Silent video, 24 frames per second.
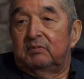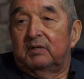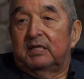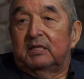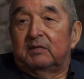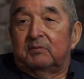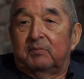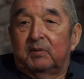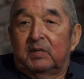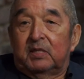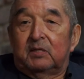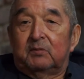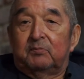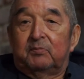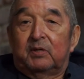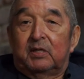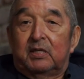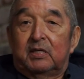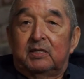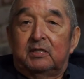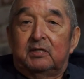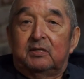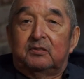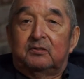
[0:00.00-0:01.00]
Bang, bang,
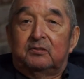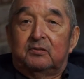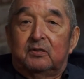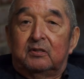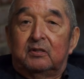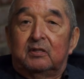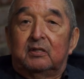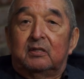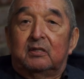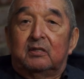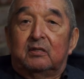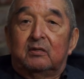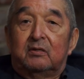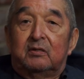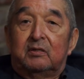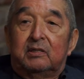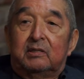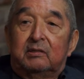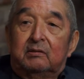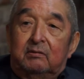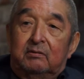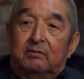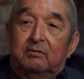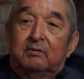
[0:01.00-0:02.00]
bang. You sit in there,
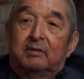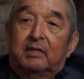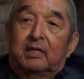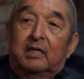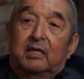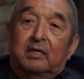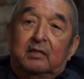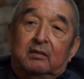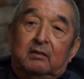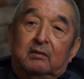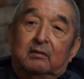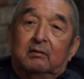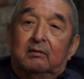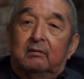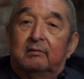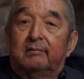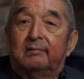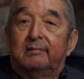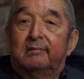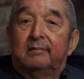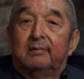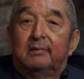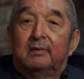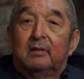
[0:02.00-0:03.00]
you do that, and
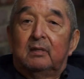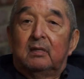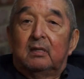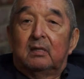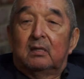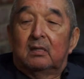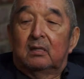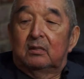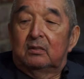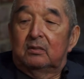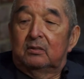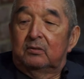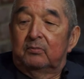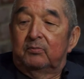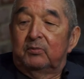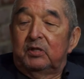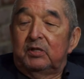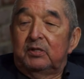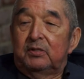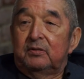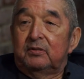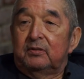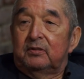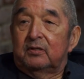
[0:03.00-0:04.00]
you
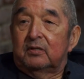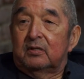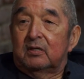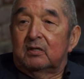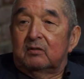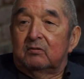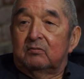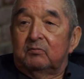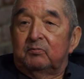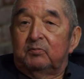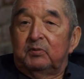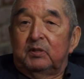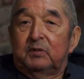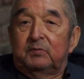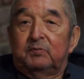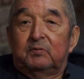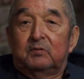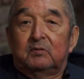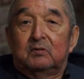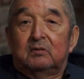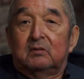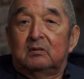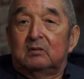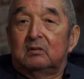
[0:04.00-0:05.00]
meet and talk with
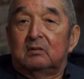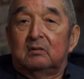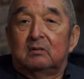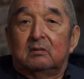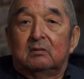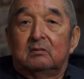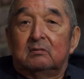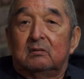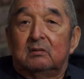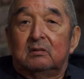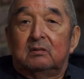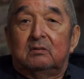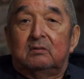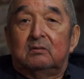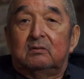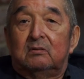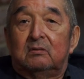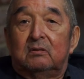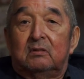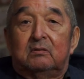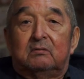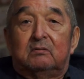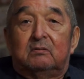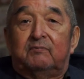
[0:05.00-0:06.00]
people. And uh, it's
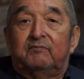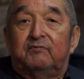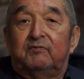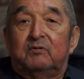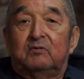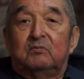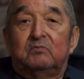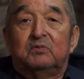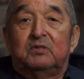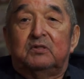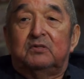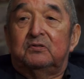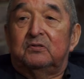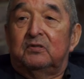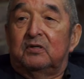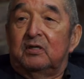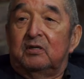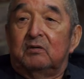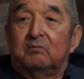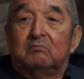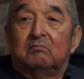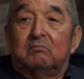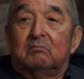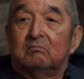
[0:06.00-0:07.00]
it's films the
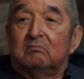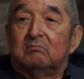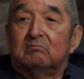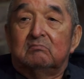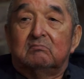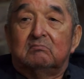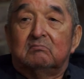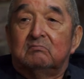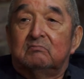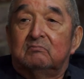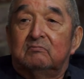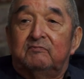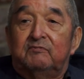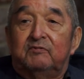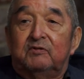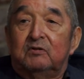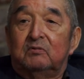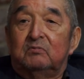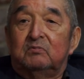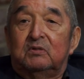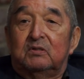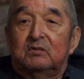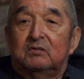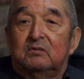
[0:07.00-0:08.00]
same.
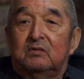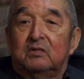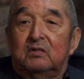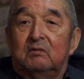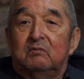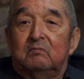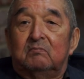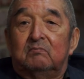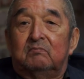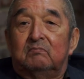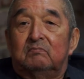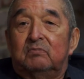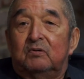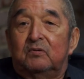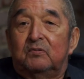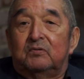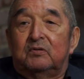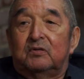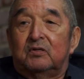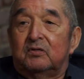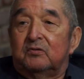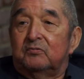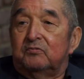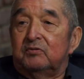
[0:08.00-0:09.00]
Films the same.
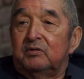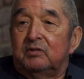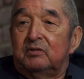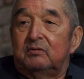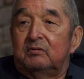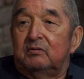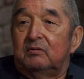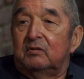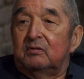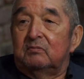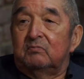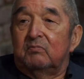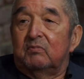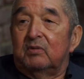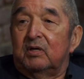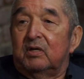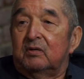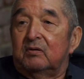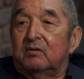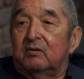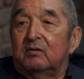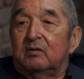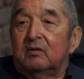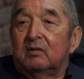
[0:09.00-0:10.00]
Both countries doesn't
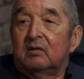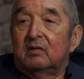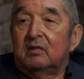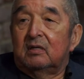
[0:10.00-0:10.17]
matter.